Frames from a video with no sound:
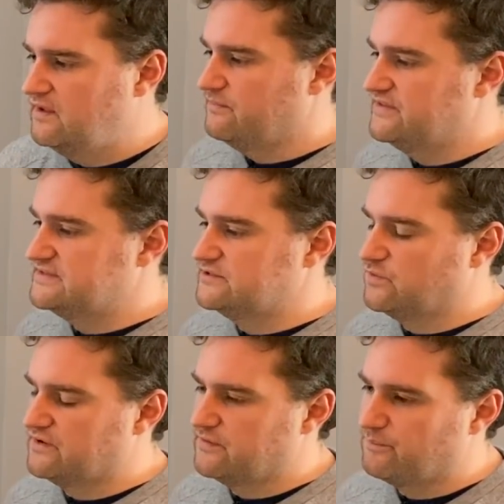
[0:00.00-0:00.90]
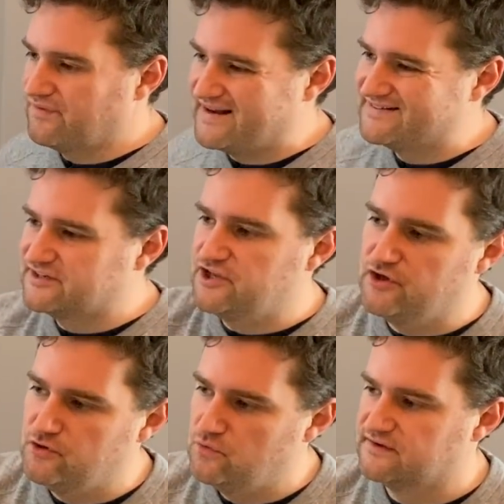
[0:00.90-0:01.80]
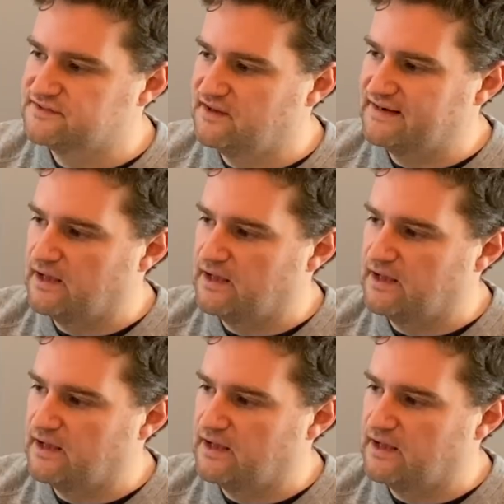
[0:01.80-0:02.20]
This is one of the brand new, slightly